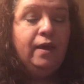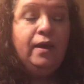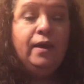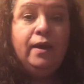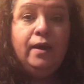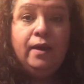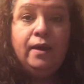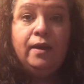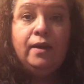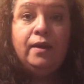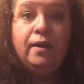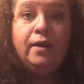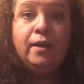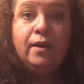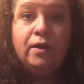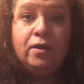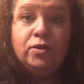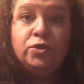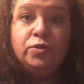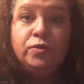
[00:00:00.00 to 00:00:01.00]
And in
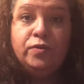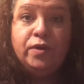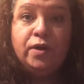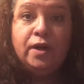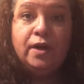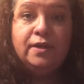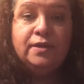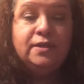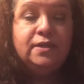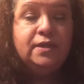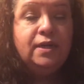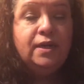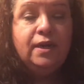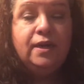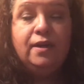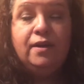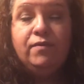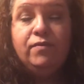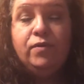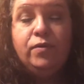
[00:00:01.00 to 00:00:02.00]
all truth and honesty, and I
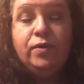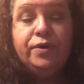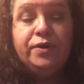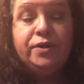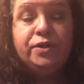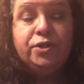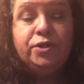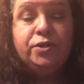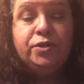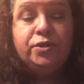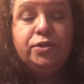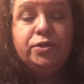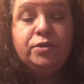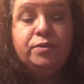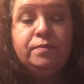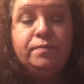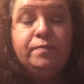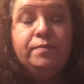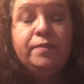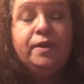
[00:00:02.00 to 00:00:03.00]
love going to church,
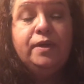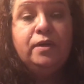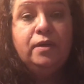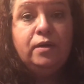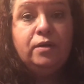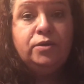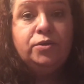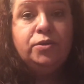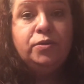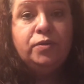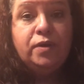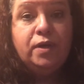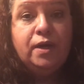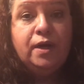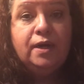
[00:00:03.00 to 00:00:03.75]
but in all truth and